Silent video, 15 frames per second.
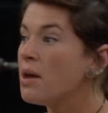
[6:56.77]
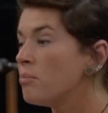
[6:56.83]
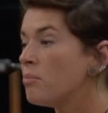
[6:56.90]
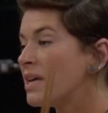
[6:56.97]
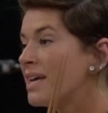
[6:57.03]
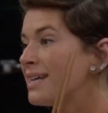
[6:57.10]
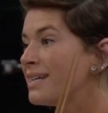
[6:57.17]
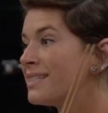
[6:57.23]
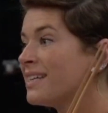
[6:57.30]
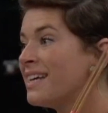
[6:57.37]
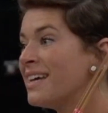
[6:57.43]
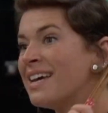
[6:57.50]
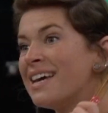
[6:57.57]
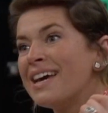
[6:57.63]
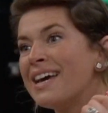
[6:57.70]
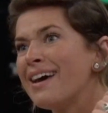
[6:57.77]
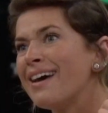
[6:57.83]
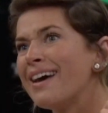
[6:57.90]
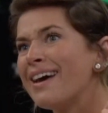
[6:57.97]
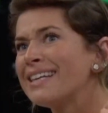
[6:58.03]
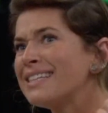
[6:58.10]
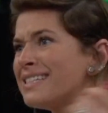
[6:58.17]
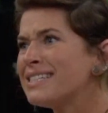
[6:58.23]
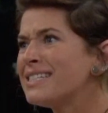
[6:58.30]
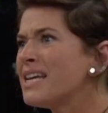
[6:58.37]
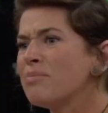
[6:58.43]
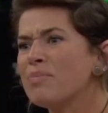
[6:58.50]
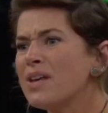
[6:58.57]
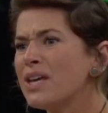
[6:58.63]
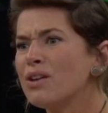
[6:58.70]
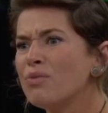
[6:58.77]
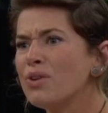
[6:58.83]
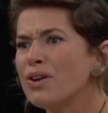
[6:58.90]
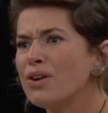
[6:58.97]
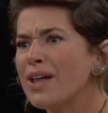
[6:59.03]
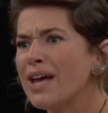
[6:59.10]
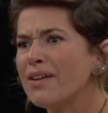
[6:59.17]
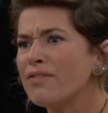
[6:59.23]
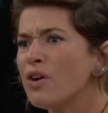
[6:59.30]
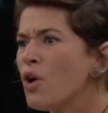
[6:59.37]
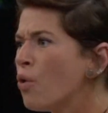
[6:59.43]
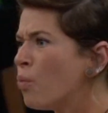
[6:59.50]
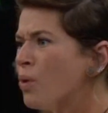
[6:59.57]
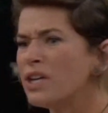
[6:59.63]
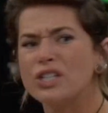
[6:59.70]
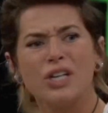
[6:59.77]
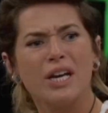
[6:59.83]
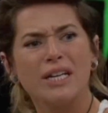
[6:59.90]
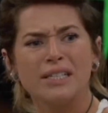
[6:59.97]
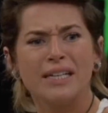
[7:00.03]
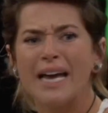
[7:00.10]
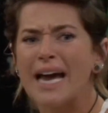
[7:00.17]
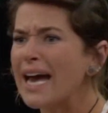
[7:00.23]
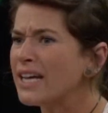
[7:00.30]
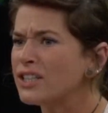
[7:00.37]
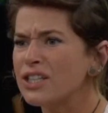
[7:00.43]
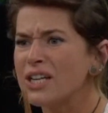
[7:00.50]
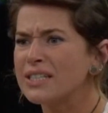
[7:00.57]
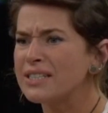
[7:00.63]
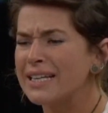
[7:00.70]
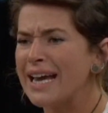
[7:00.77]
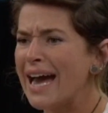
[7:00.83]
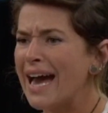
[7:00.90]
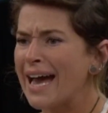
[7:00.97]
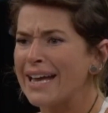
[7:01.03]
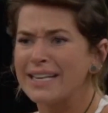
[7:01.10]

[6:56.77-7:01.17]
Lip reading: Because it's the same thing in real life. We chase a guy, and